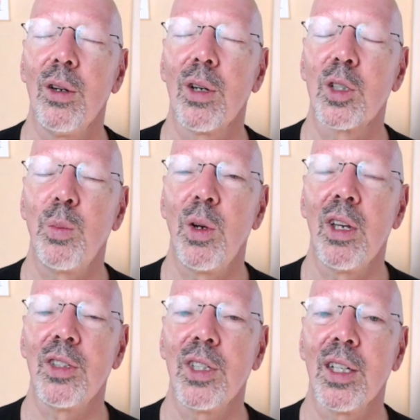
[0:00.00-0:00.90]

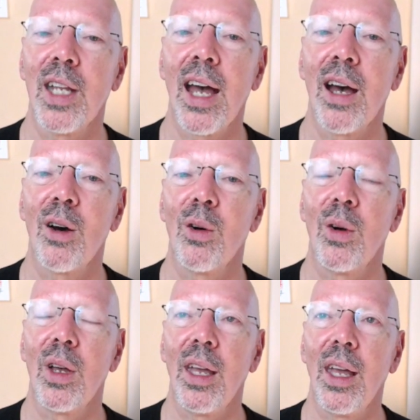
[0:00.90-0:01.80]
experiencing now
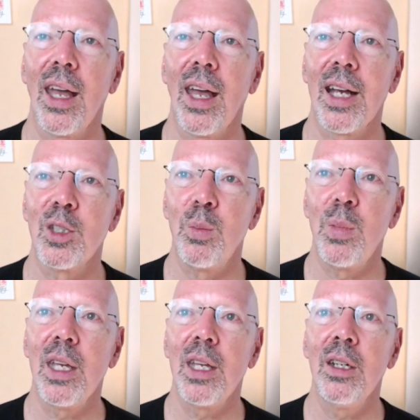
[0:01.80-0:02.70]
has
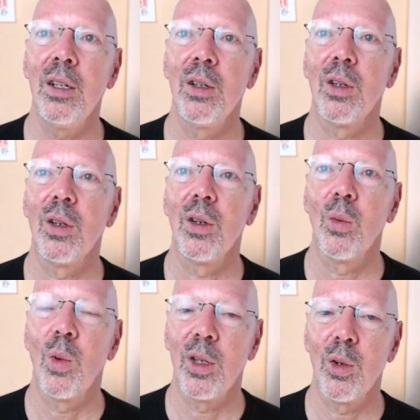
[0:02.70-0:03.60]
been
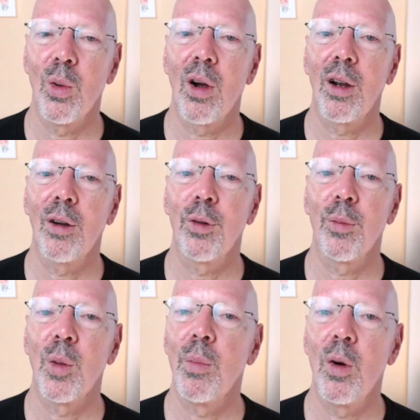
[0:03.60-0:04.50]
what you are from
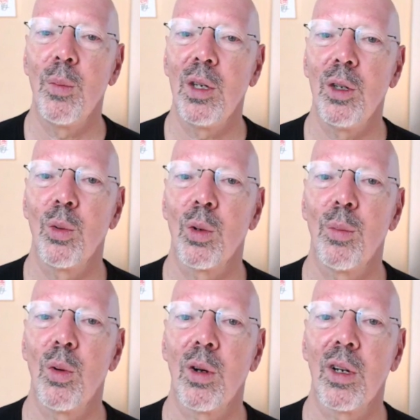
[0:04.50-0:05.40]
the moment you were
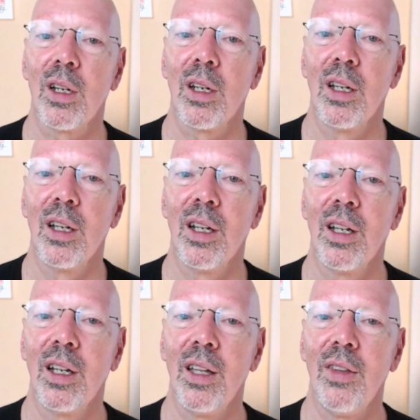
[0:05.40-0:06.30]
born,
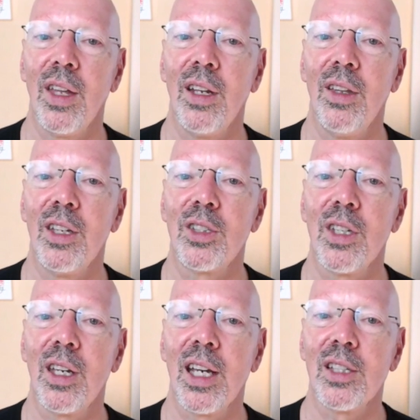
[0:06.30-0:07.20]
that this
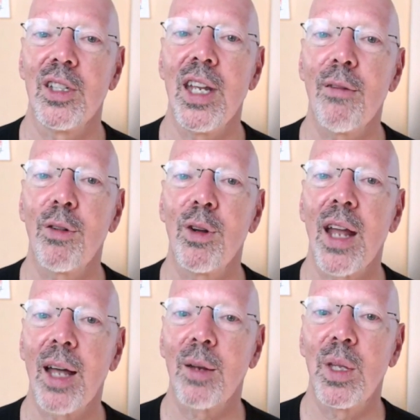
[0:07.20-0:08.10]
has never
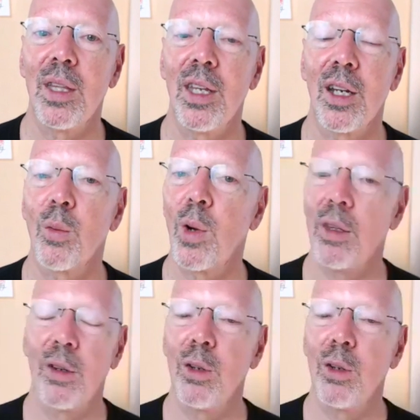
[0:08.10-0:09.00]
not been there,
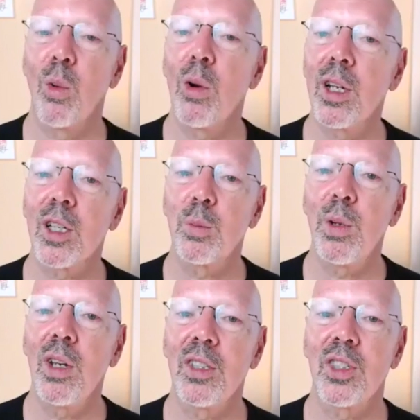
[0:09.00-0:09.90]
whether you weren't
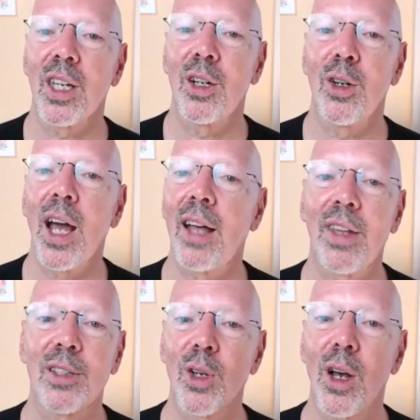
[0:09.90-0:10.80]
experiencing it or not.
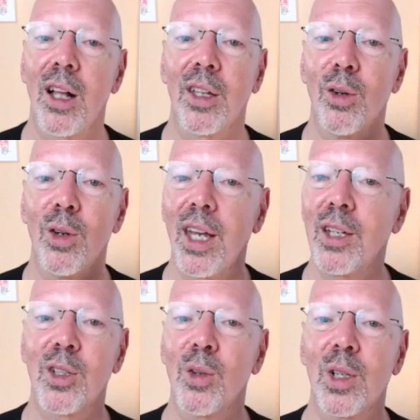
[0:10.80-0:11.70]
That's all. Your
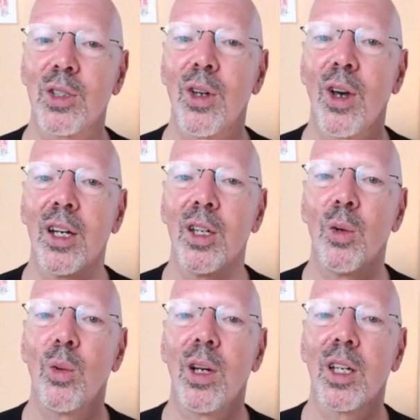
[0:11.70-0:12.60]
attention wasn't on it and you
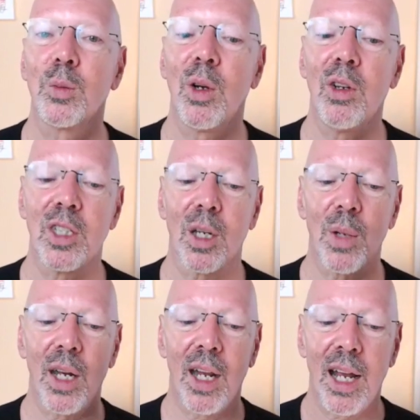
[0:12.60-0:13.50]
weren't experiencing, but
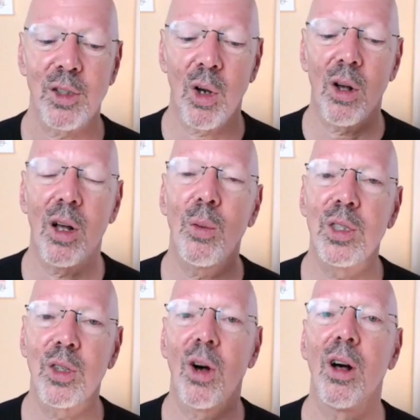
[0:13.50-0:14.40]
it has
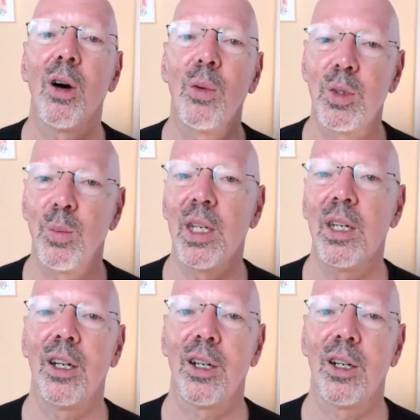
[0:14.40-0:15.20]
always, always been here.